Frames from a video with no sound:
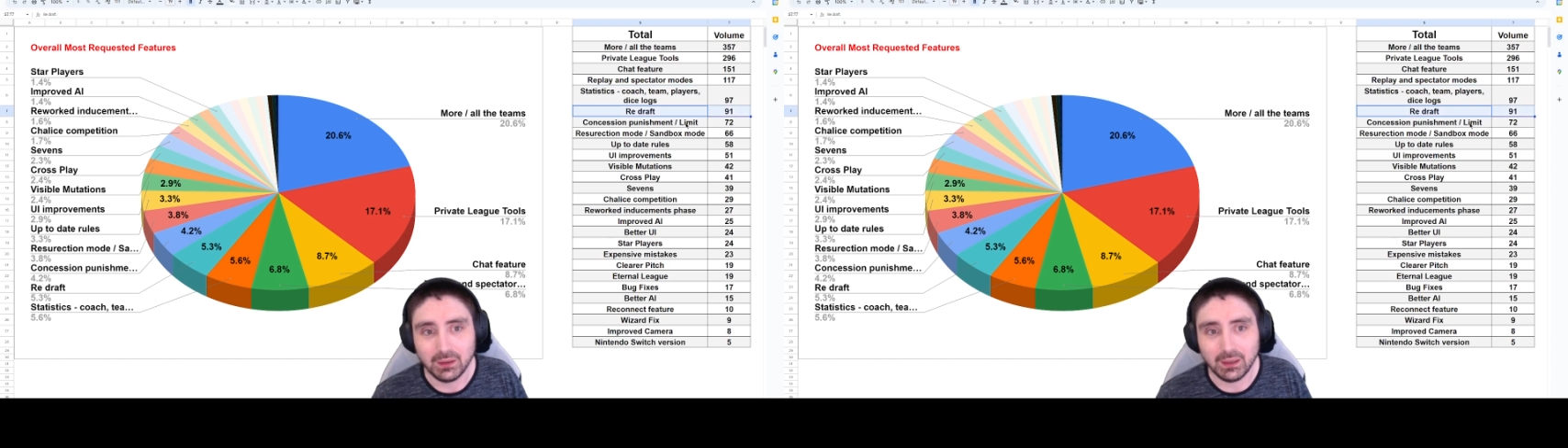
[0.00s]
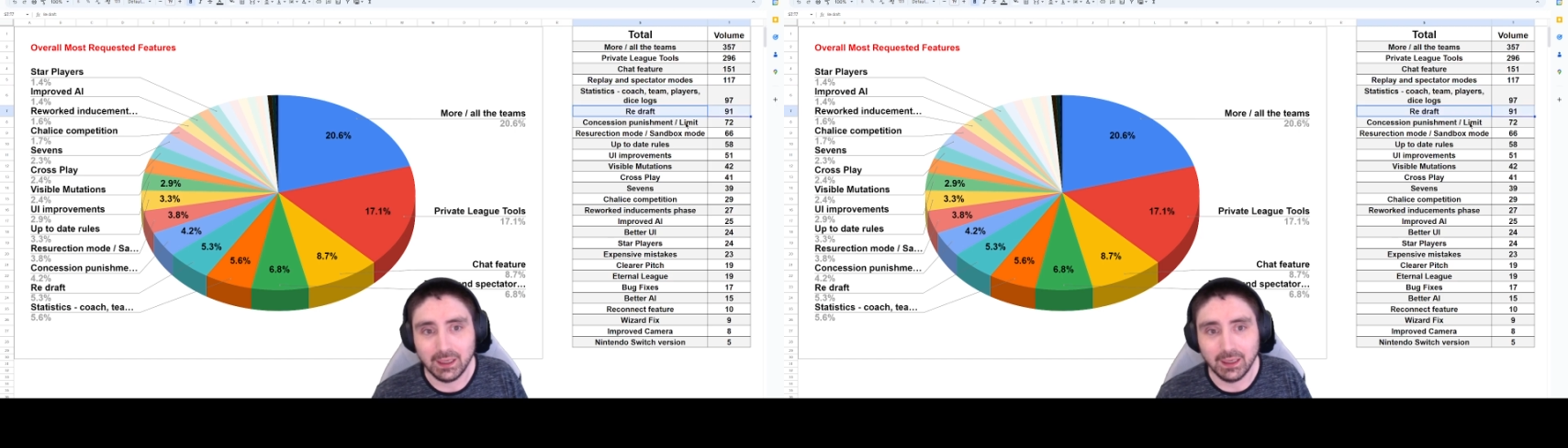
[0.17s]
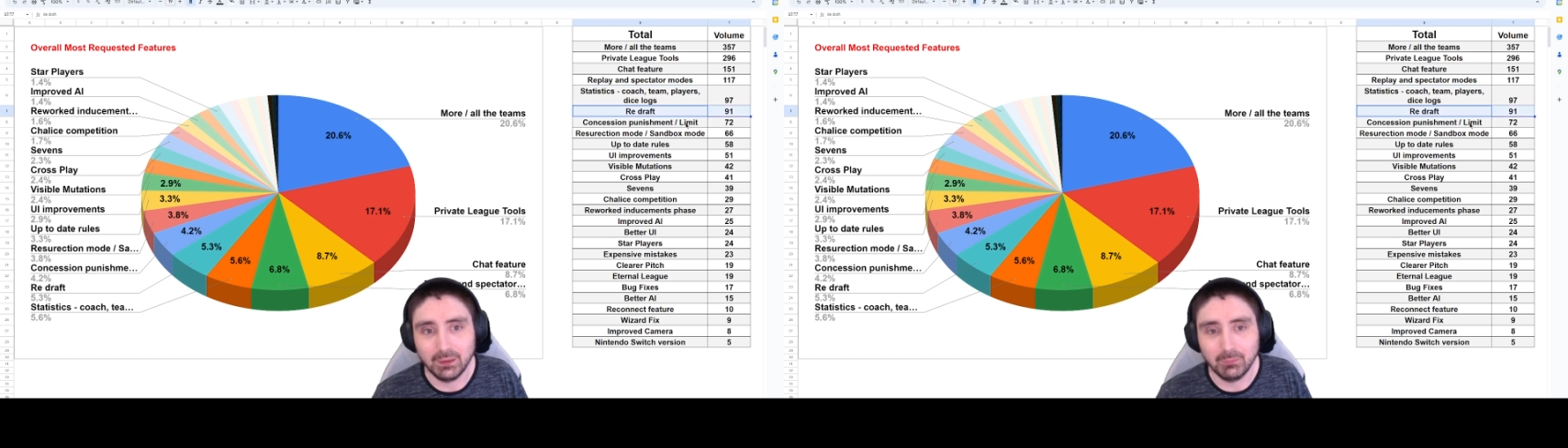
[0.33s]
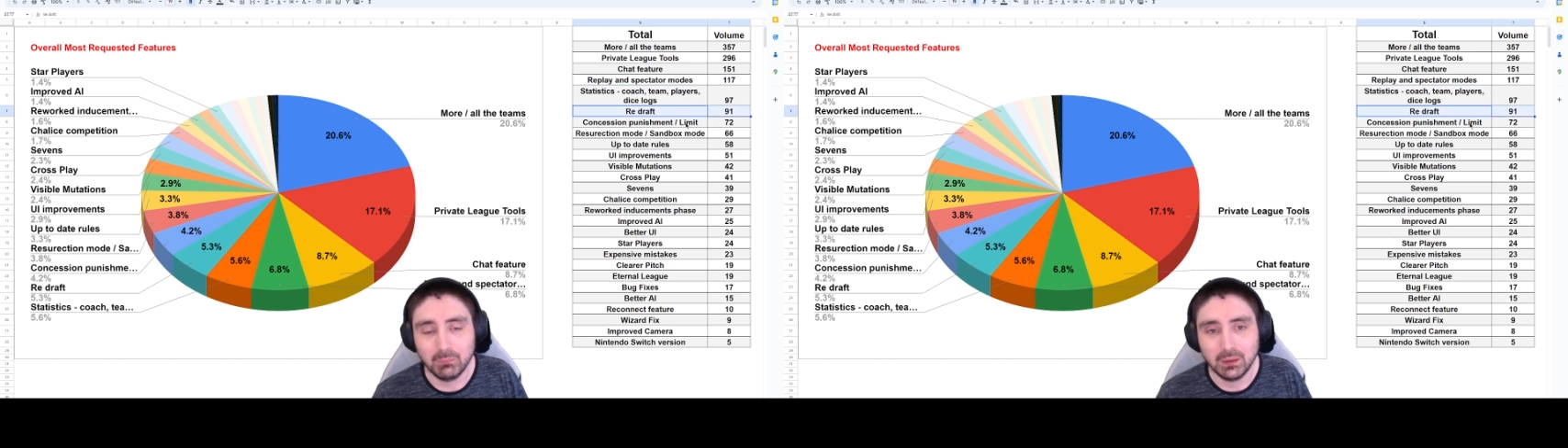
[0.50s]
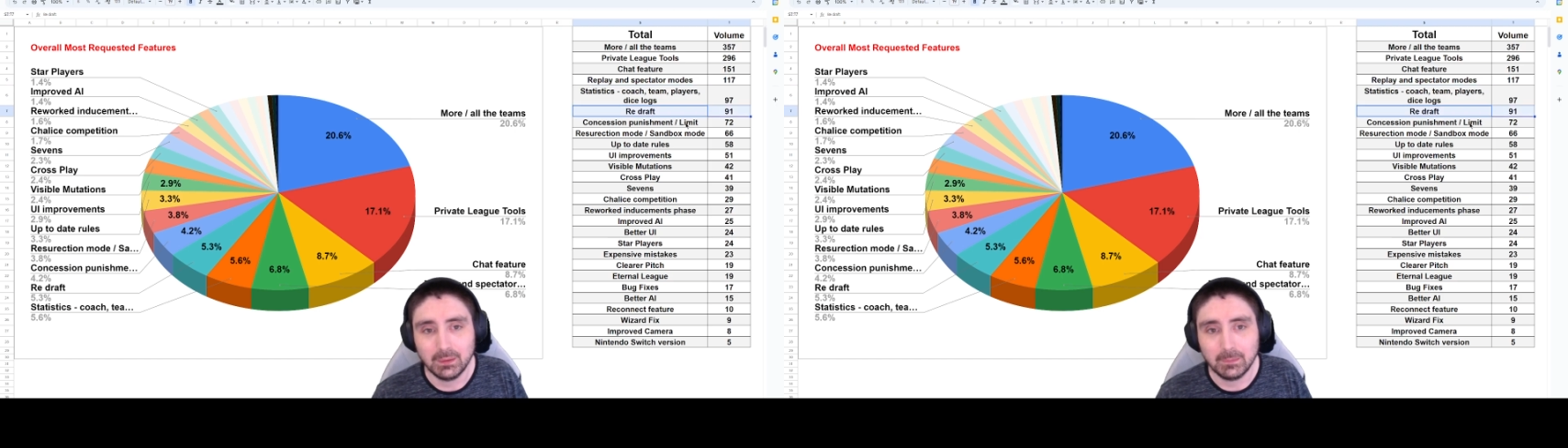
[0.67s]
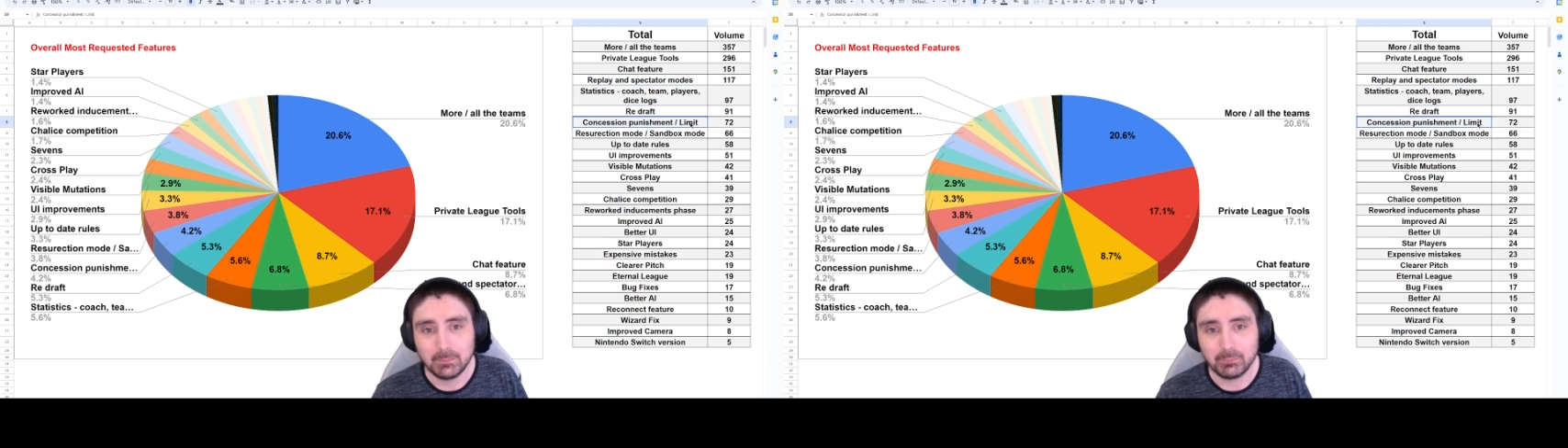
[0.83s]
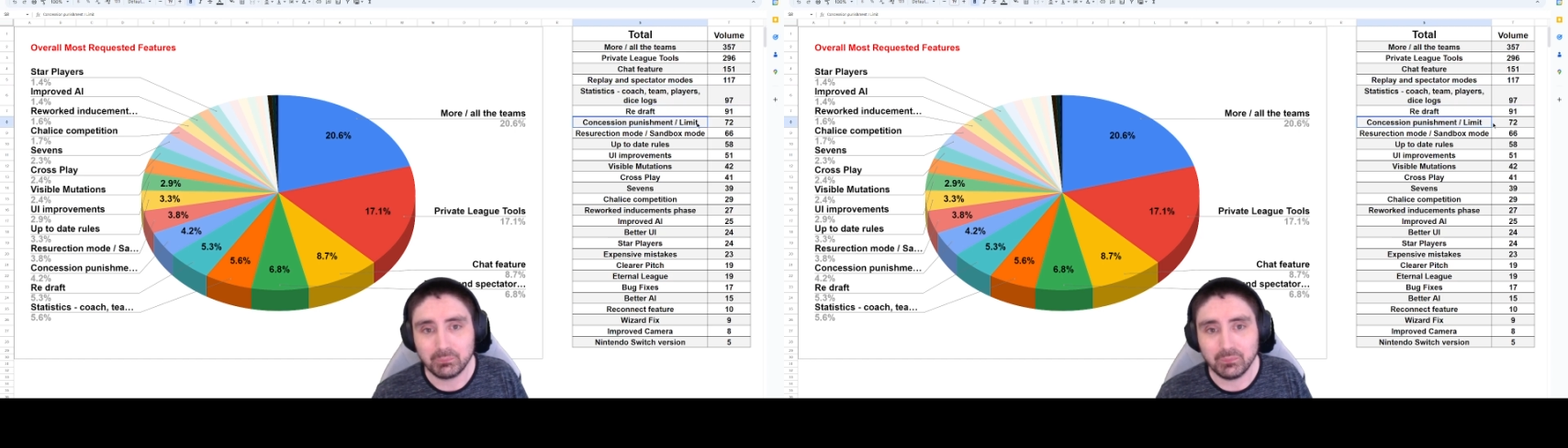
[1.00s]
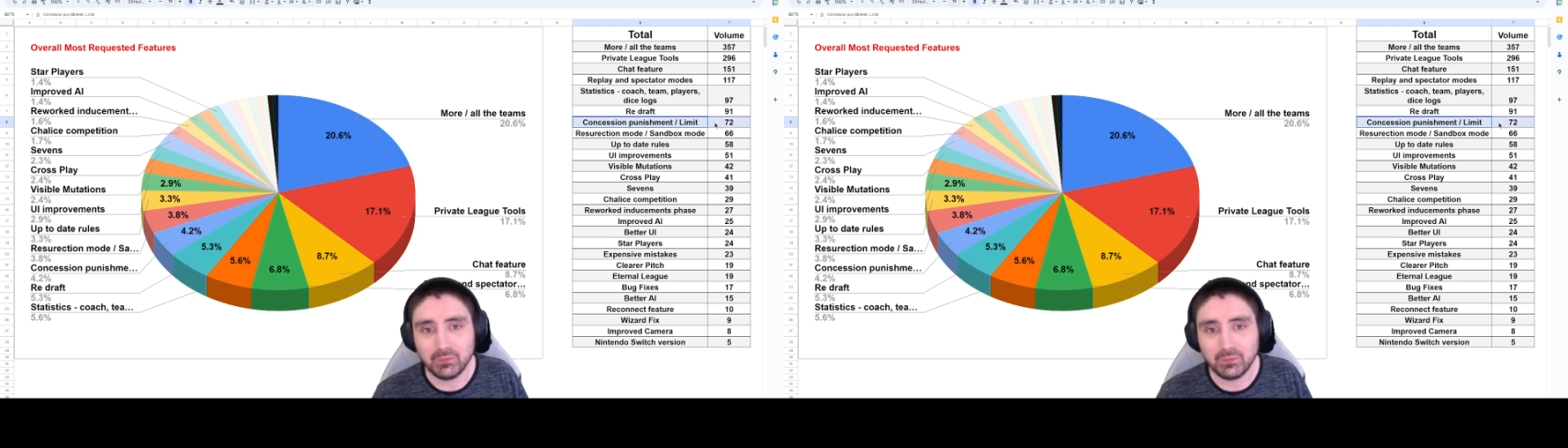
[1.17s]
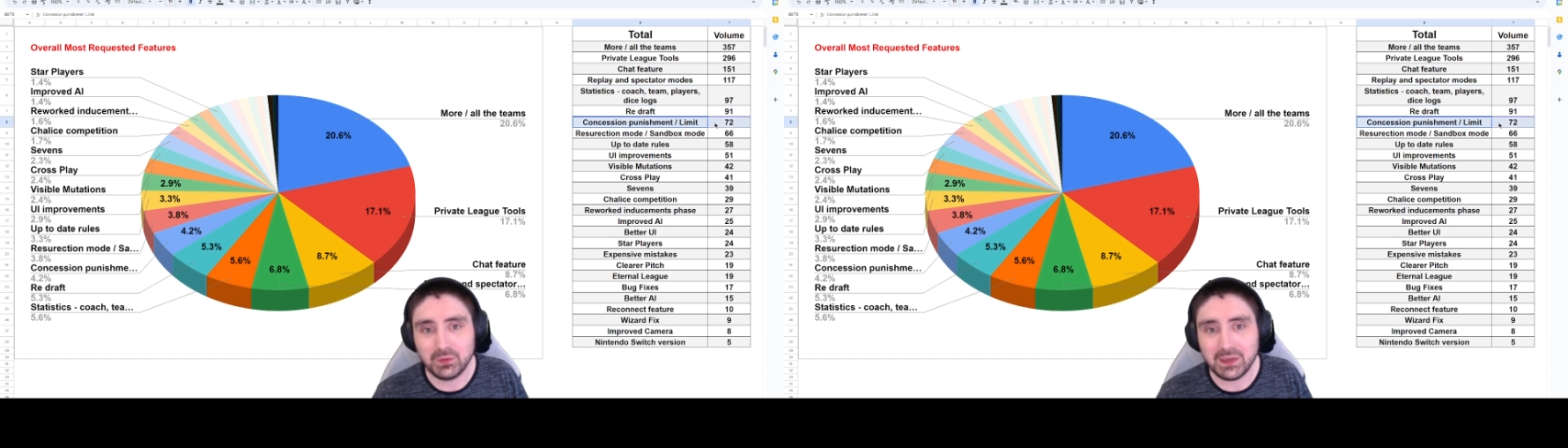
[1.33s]

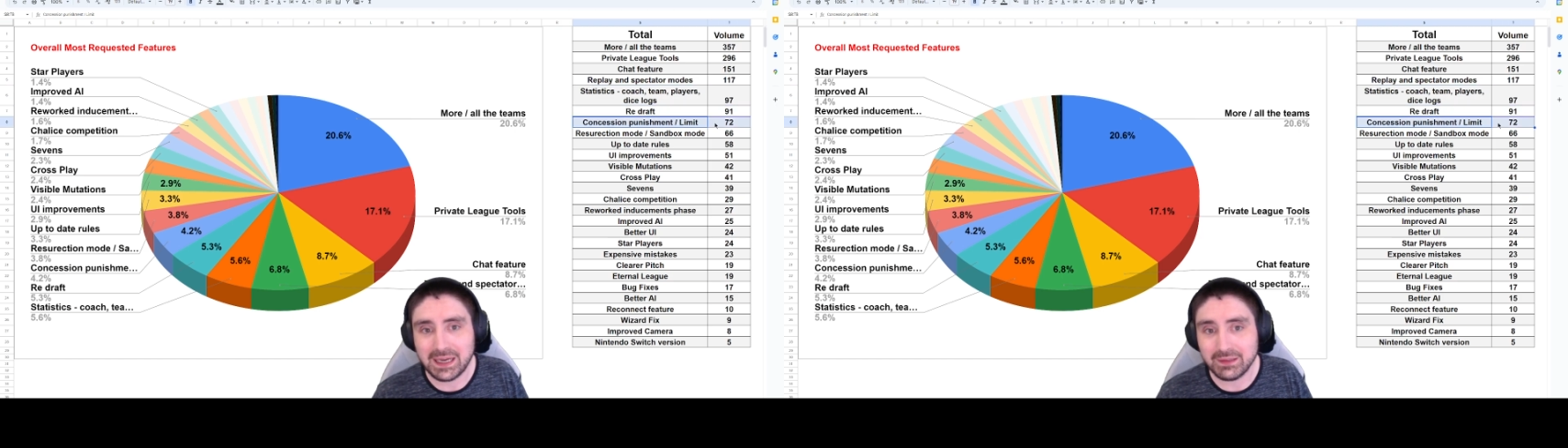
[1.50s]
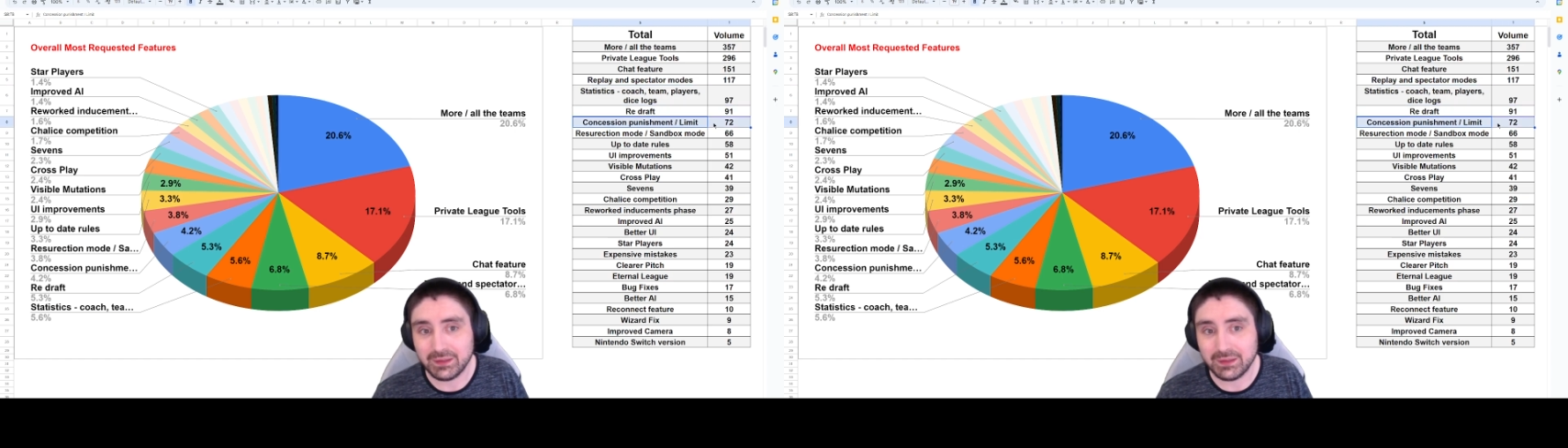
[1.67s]
That